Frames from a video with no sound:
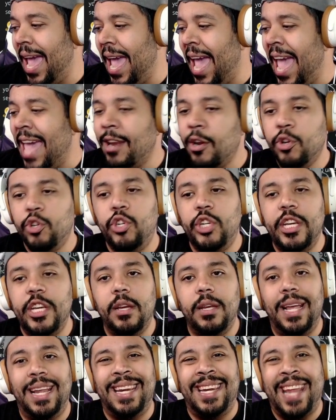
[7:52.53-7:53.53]

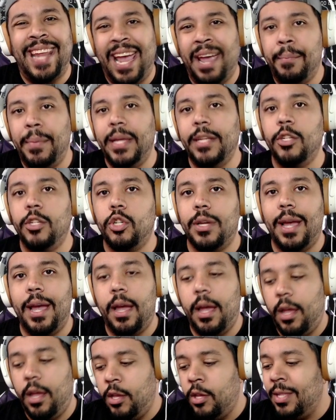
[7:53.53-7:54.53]
energy damage,
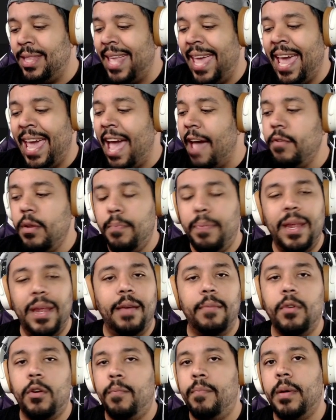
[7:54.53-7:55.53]
they haven't been
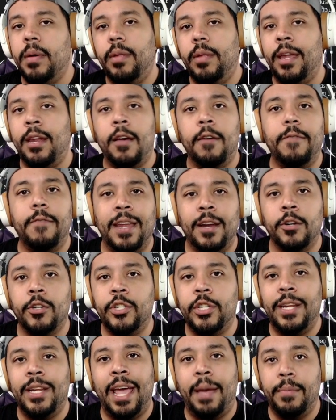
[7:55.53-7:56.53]
able to build enough
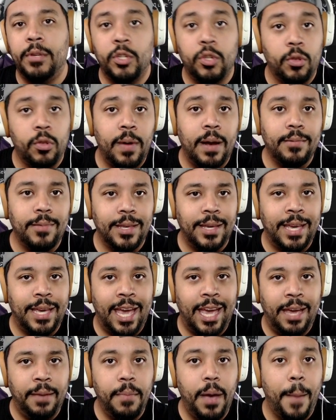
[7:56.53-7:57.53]
energy damage throughout the
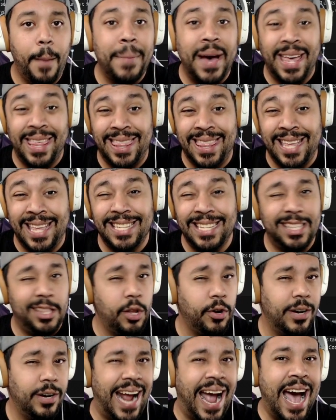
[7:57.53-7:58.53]
game by this
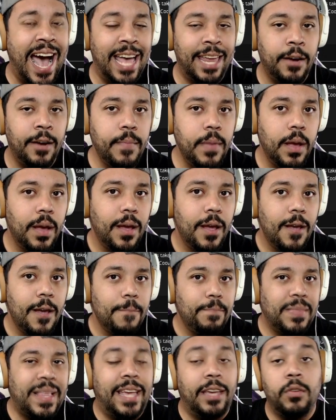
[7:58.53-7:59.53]
third item
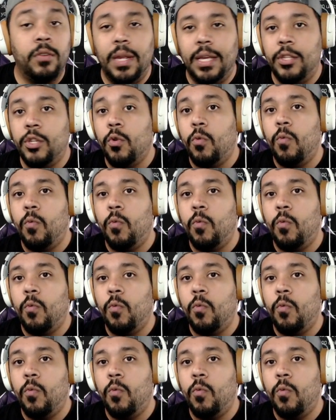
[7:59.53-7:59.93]
that you need to